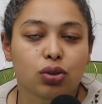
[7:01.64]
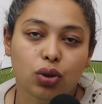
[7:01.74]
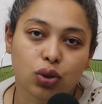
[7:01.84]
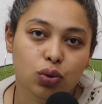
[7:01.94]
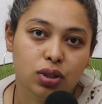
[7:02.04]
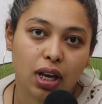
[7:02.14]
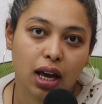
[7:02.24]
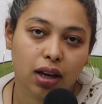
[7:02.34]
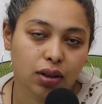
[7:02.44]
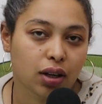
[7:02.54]
So you
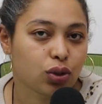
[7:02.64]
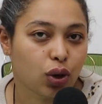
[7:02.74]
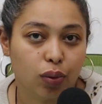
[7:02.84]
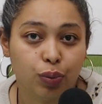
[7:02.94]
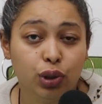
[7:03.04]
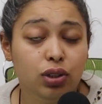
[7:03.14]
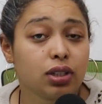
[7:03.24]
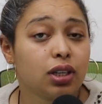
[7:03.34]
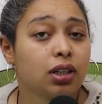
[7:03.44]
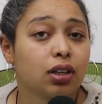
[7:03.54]
say a tall
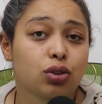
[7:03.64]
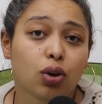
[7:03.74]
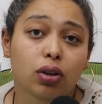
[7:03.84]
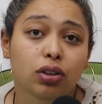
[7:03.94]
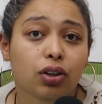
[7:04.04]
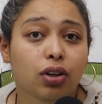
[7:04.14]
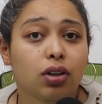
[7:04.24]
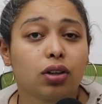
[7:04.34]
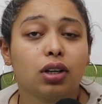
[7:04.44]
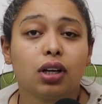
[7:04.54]
building, a tall
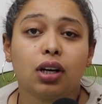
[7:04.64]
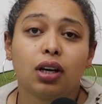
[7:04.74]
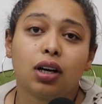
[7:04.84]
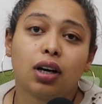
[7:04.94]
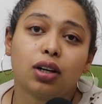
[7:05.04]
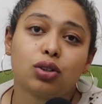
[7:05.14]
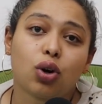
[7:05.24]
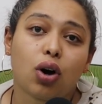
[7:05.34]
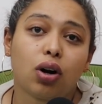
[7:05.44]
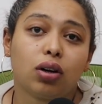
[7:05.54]
girl, a
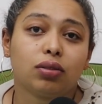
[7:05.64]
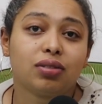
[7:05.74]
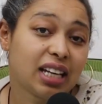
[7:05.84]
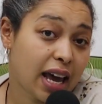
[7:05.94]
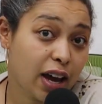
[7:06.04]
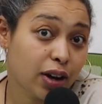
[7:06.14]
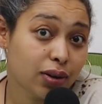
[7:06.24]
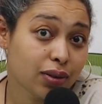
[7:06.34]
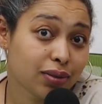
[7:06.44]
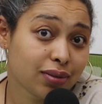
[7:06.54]
tall tail.